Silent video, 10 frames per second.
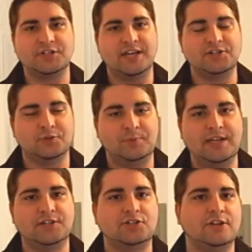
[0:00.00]
more you change your
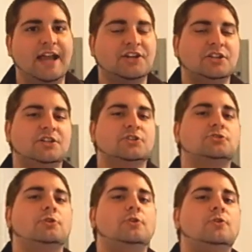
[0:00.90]
pitch, you actually
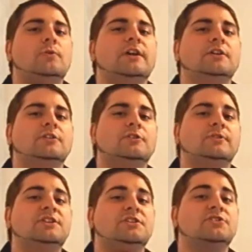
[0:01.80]
control where your
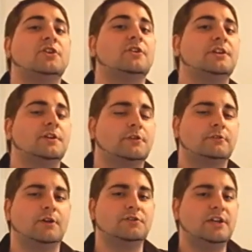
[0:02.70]
larynges are in your
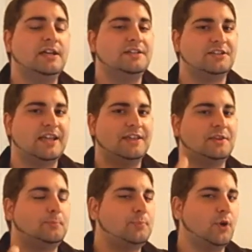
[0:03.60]
throat. To get
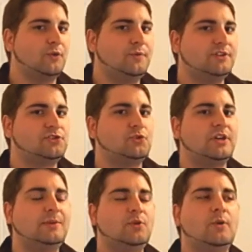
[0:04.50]
the perfect
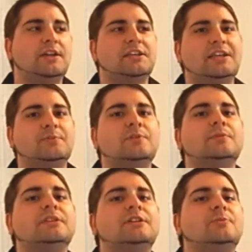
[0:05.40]
scream, you want to keep
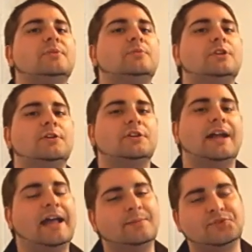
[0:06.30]
them a little bit below
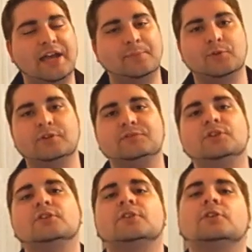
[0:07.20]
your Adam's apple. If
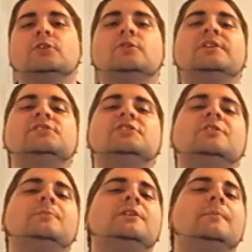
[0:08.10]
you're a girl, it's
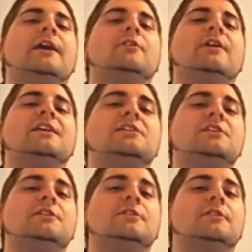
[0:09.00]
going to be about right
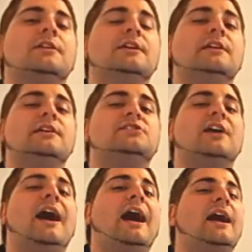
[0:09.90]
here is
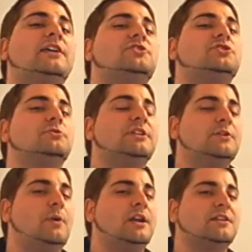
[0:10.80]
the highest you
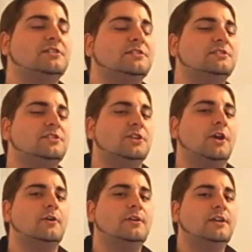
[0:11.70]
really want it to
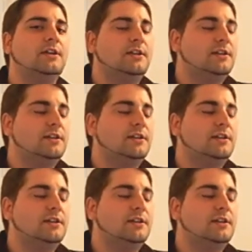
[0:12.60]
go.